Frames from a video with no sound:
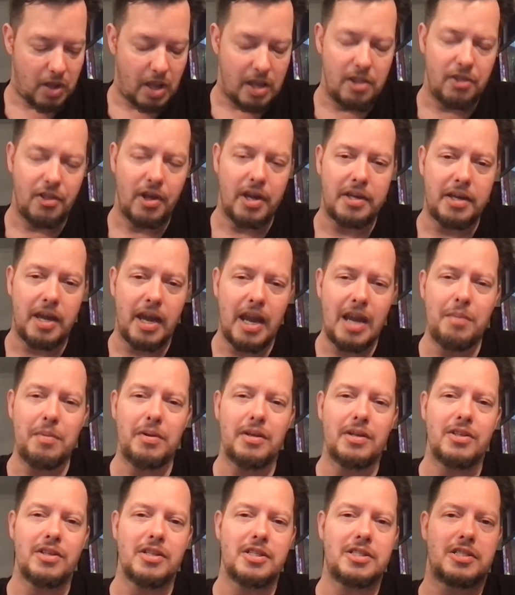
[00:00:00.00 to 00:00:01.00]
they came
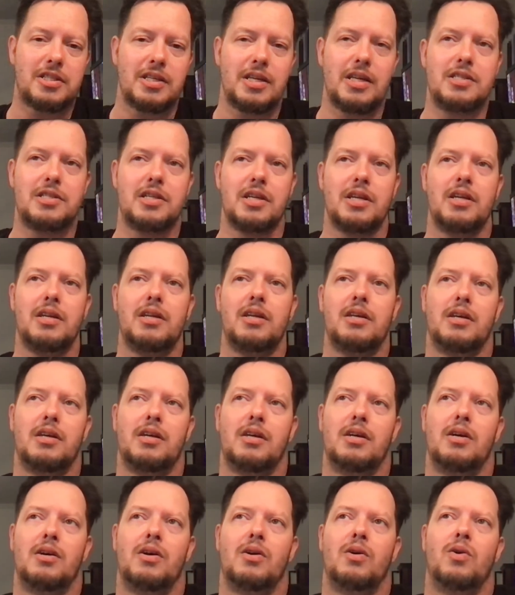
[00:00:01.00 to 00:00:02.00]
into this season
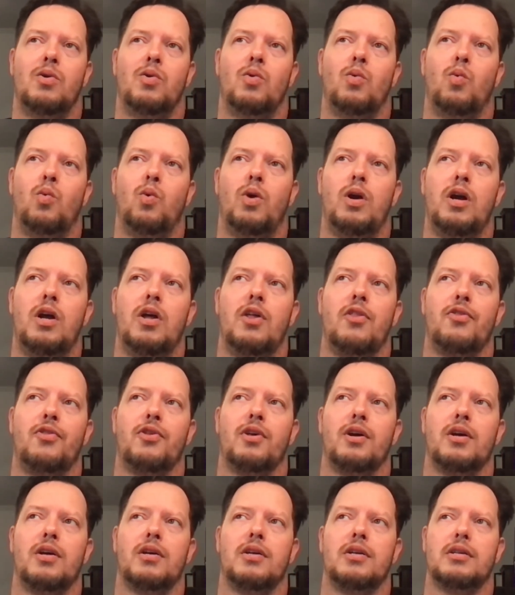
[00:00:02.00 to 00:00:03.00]
with
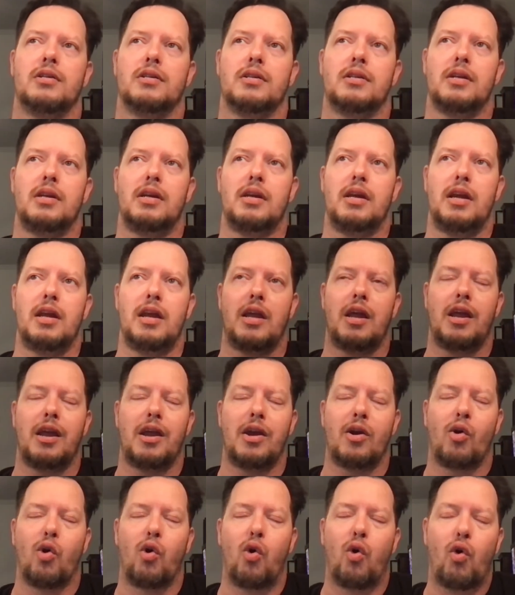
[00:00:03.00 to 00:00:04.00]

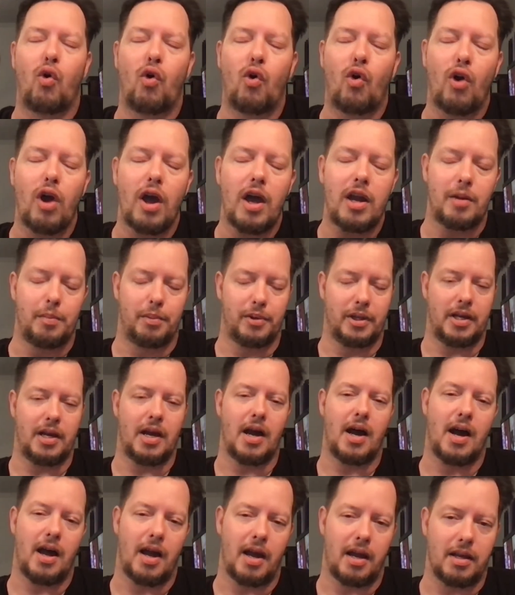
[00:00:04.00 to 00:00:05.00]
incredibly
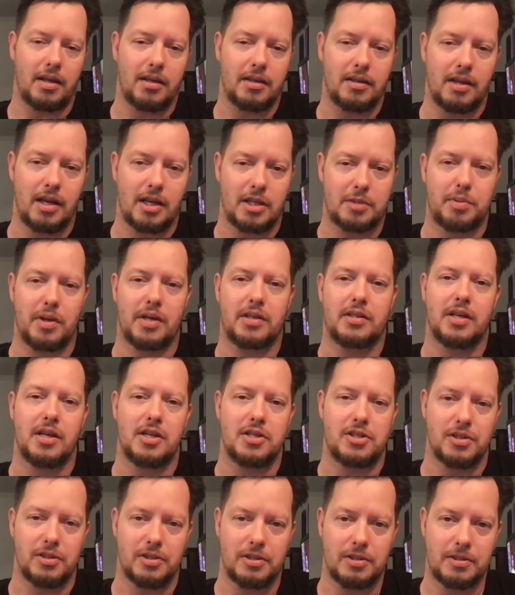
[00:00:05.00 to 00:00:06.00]
high
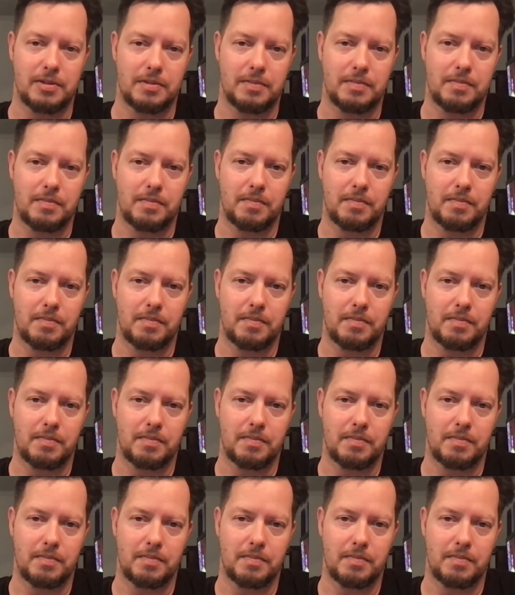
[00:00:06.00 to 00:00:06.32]
expectations.